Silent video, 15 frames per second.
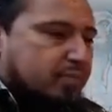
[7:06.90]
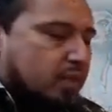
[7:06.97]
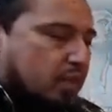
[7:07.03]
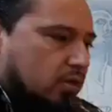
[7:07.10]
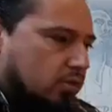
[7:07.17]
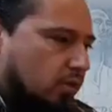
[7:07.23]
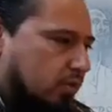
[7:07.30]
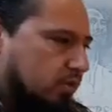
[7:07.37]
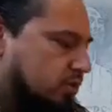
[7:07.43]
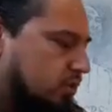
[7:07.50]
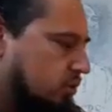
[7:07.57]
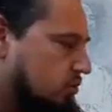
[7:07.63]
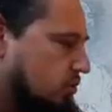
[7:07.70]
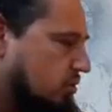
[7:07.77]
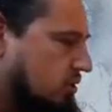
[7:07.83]
So as
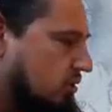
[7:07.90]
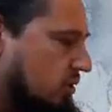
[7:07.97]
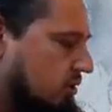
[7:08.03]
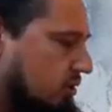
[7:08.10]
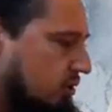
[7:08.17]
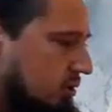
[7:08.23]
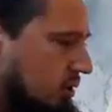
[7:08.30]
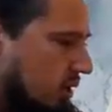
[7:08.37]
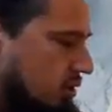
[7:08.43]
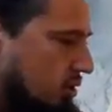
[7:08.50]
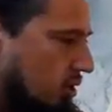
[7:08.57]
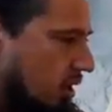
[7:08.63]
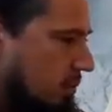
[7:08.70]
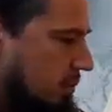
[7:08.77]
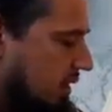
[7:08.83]
you
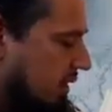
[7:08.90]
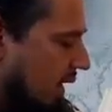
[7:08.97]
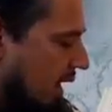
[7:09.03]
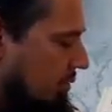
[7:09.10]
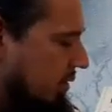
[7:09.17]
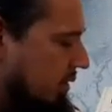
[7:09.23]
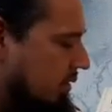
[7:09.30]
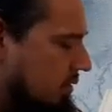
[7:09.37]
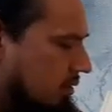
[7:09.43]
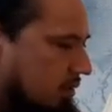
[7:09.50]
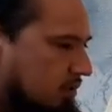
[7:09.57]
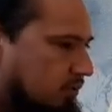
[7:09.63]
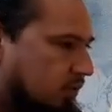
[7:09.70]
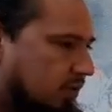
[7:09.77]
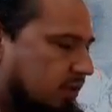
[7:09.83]
heard me counting
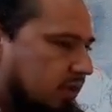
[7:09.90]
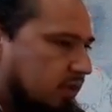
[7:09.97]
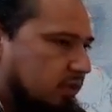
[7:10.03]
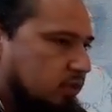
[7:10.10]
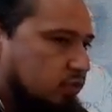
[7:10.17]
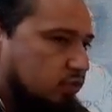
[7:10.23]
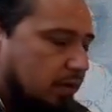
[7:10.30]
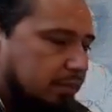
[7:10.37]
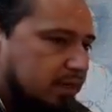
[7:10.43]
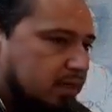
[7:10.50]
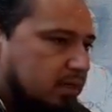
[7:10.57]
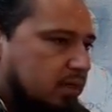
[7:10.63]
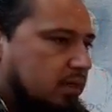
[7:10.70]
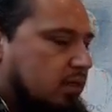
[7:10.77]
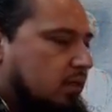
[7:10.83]
for the
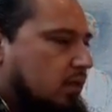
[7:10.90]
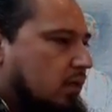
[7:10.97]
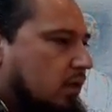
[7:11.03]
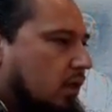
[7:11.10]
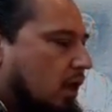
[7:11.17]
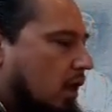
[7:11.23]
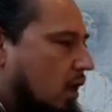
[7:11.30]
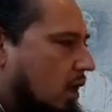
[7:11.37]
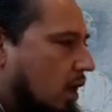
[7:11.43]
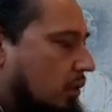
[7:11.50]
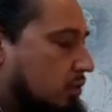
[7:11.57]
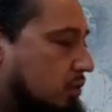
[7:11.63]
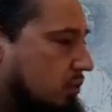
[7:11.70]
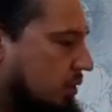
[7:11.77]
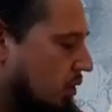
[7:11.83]
strumming, I
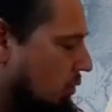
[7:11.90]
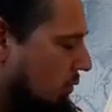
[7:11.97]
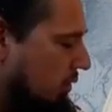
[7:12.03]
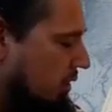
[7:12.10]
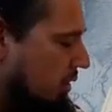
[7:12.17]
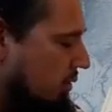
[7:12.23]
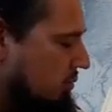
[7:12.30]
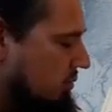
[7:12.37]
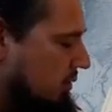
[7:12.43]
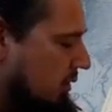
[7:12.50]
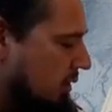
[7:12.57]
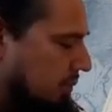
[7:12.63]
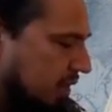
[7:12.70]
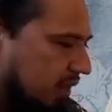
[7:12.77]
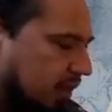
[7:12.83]
was doing quarter notes in
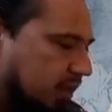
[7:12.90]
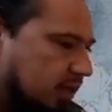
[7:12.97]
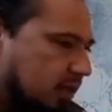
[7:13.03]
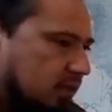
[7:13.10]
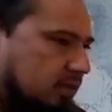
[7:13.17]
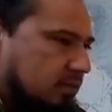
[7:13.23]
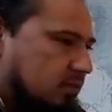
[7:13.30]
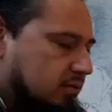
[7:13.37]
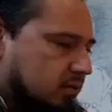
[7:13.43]
the beginning.